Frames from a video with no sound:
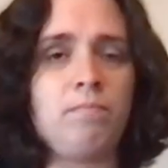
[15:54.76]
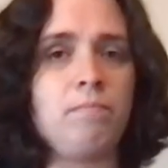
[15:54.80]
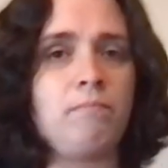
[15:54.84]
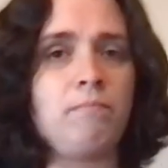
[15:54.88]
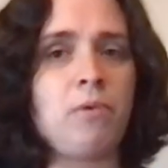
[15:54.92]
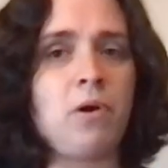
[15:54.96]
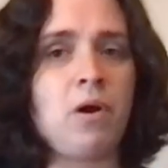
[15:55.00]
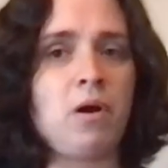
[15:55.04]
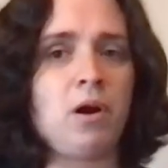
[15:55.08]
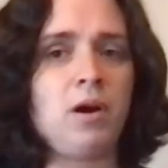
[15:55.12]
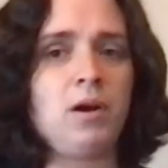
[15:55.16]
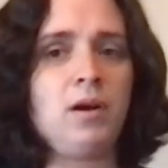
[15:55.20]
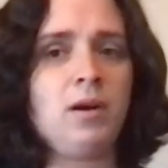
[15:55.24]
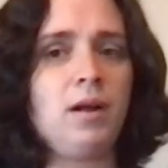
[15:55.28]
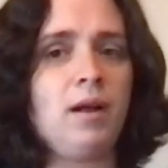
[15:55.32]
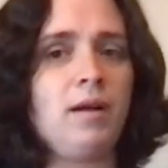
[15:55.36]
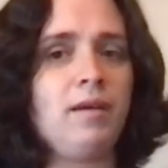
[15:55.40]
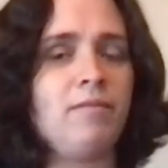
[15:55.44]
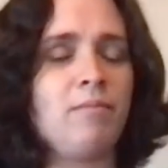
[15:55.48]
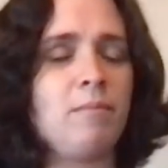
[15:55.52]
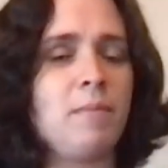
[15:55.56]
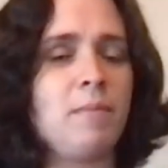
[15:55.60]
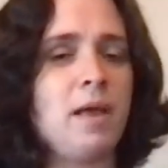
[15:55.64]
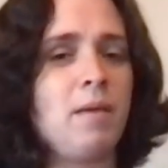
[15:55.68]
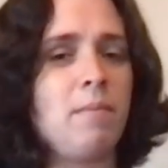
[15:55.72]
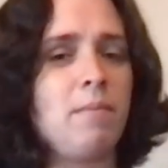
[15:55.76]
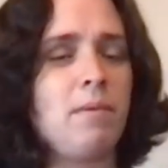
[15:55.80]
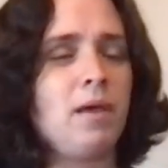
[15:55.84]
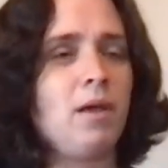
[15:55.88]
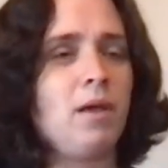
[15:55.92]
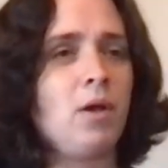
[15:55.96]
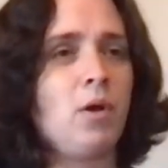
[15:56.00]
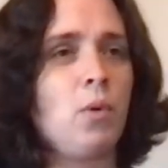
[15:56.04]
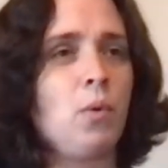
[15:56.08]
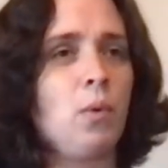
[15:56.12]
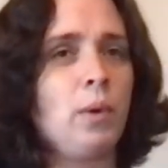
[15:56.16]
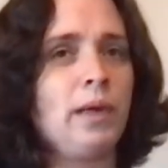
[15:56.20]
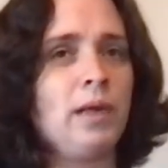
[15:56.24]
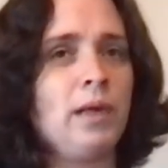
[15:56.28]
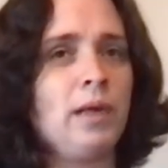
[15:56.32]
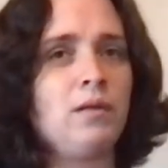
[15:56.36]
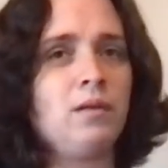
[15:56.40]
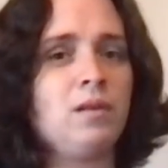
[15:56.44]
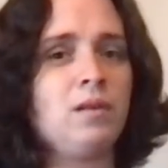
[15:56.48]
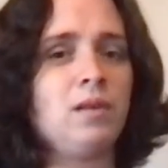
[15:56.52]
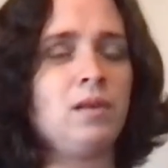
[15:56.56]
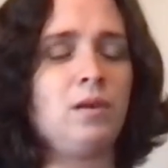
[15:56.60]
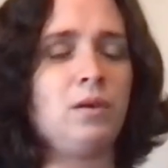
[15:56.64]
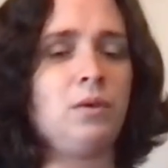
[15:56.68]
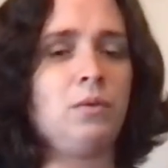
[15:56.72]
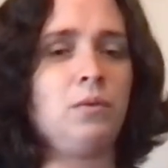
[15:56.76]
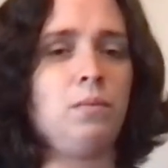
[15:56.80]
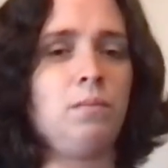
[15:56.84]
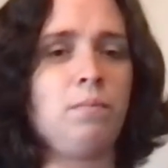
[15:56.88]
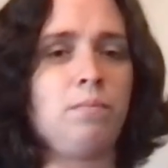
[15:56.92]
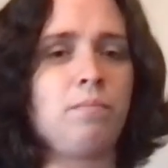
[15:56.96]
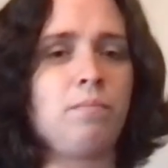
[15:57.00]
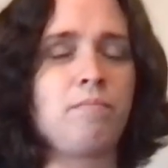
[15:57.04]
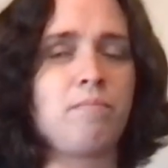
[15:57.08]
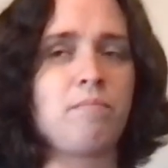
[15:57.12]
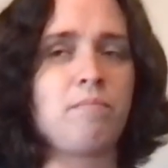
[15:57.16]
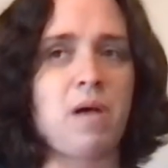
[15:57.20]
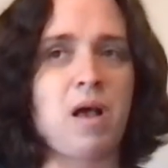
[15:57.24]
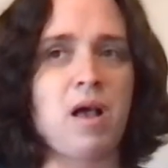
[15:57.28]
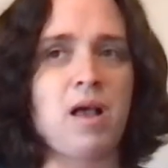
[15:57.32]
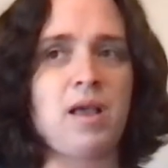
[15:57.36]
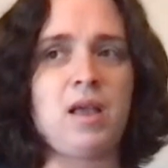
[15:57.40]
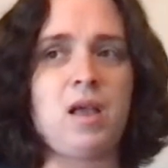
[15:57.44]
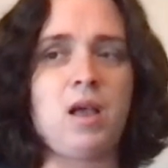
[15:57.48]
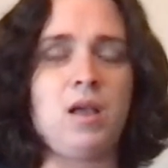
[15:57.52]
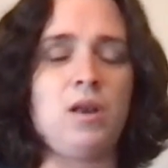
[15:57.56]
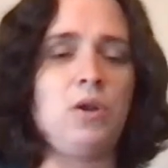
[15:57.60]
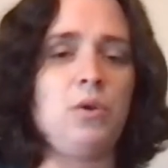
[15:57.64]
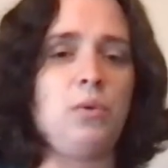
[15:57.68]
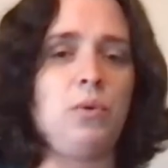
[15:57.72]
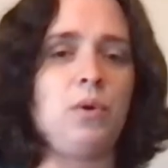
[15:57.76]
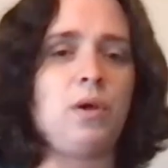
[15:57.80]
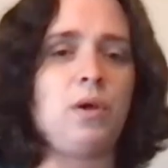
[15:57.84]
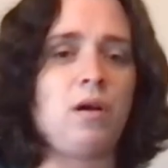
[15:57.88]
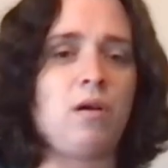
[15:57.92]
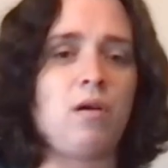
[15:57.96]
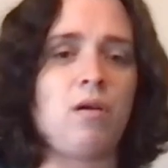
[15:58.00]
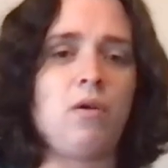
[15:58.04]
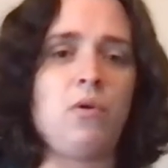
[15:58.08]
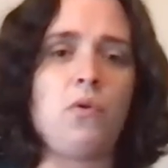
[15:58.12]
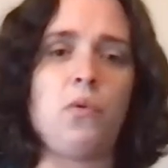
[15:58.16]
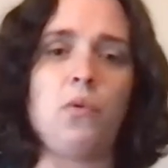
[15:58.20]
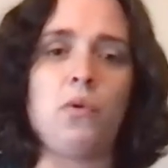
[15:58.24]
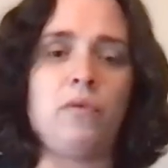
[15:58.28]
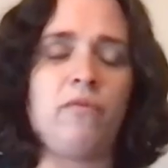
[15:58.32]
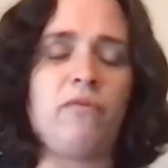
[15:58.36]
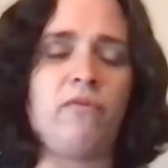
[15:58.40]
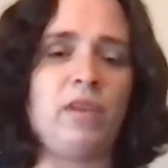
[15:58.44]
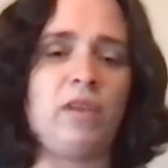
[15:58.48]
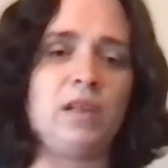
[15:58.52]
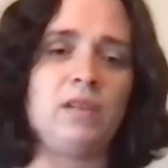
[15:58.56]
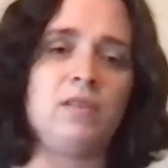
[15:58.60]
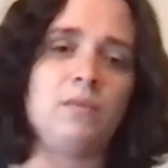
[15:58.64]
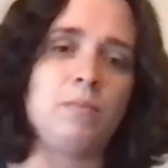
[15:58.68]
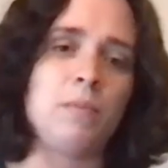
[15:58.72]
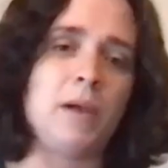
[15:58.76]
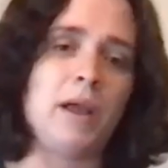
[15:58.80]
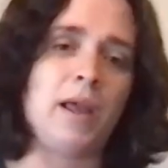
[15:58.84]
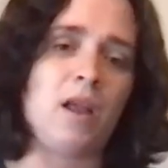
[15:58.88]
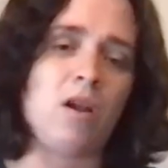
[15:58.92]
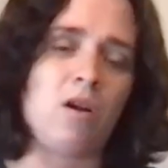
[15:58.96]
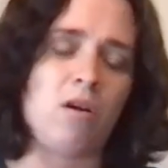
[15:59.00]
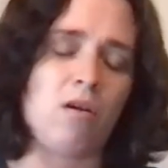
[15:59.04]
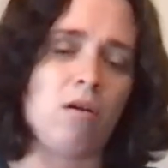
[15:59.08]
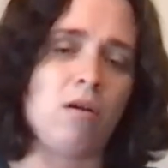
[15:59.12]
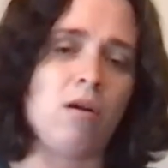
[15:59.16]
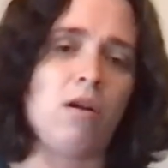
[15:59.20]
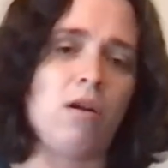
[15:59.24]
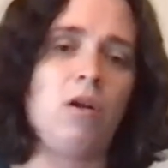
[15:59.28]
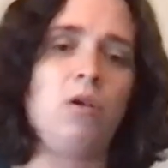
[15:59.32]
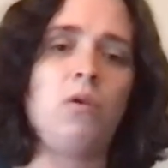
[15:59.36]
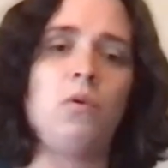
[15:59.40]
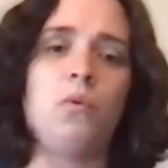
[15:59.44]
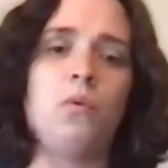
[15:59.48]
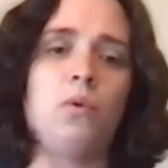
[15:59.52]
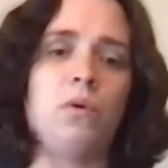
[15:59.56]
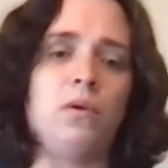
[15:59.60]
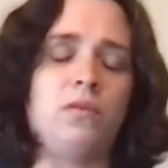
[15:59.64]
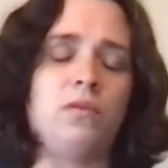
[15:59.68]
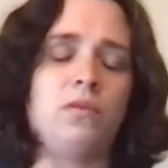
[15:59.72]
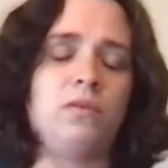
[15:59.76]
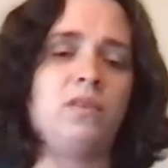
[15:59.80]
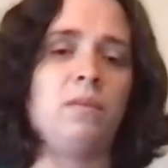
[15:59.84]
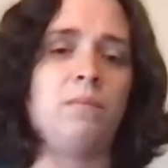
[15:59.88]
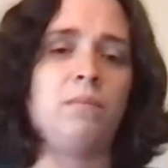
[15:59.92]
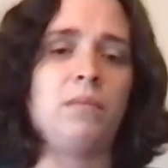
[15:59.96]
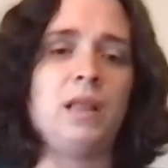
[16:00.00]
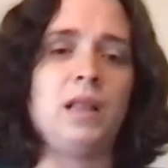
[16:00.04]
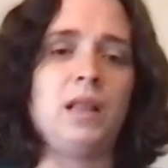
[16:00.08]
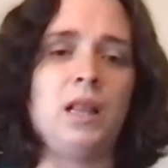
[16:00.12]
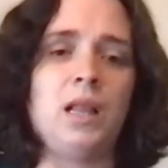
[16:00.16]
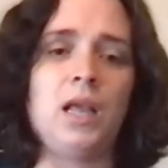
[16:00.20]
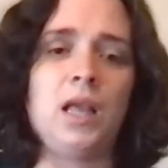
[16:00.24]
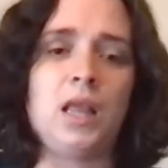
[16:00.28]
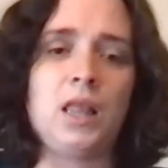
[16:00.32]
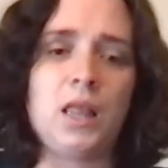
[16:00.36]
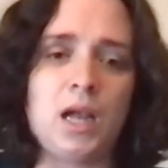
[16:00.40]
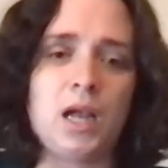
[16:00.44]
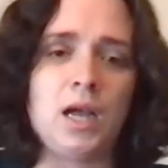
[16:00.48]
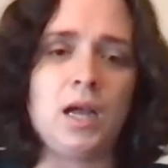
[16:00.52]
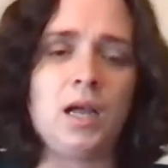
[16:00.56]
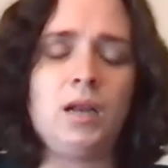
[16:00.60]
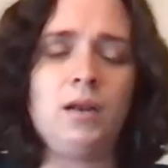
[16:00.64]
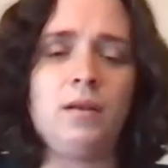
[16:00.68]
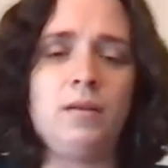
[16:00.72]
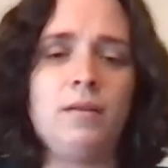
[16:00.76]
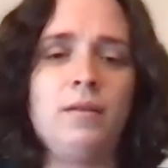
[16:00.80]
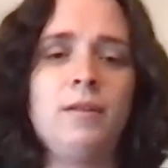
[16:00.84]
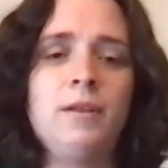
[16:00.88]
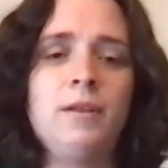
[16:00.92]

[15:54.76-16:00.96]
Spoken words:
part of my Bitcoin to buy a new car or fix my car or something like that?